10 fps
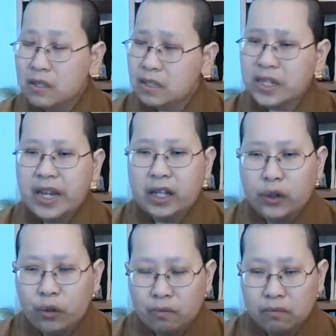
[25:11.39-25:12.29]
Stay at
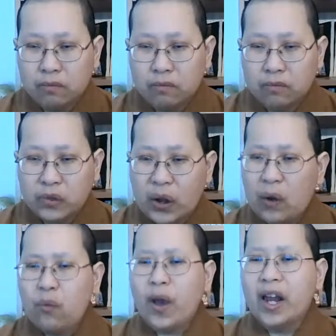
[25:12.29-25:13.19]
home,
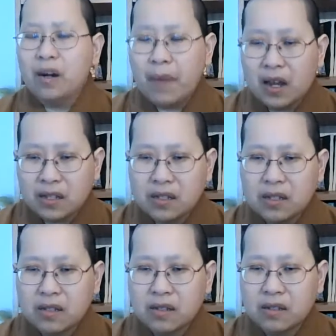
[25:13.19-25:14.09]
wear a
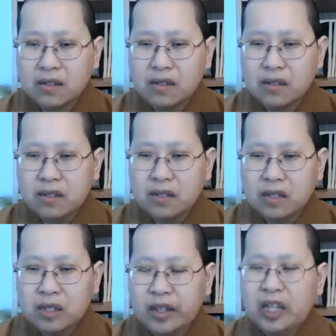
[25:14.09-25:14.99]
mask,
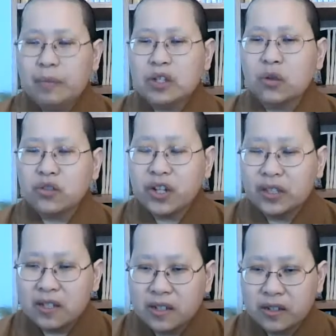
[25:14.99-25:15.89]
keep a
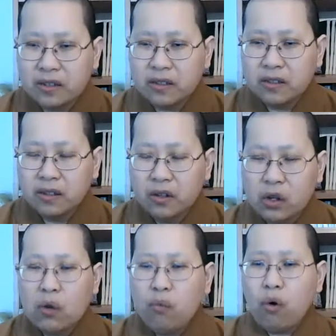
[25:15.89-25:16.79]
social distance,
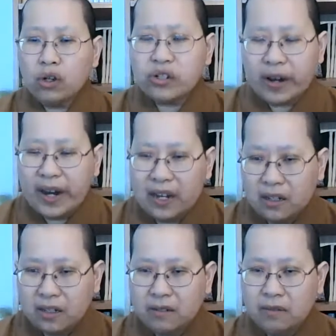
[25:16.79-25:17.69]
wash your
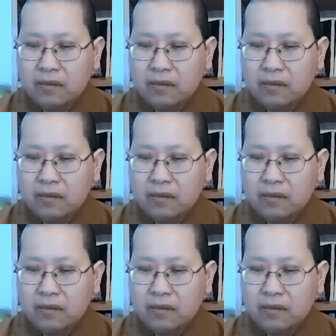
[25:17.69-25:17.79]
hand,